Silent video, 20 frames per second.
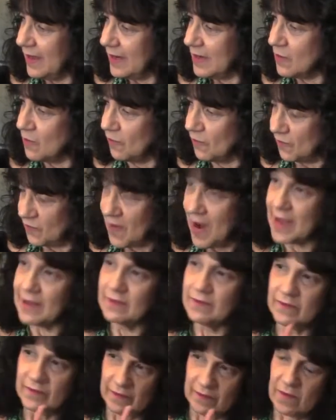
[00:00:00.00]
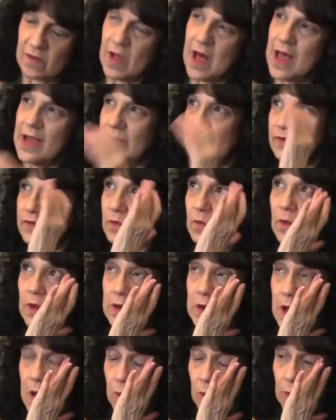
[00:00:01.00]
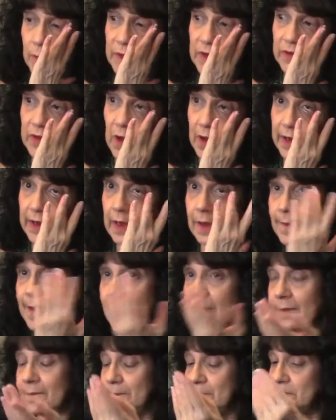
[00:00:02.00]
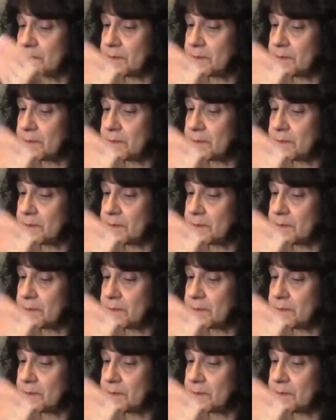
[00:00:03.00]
you know, friends and clients and whatnot will be talking about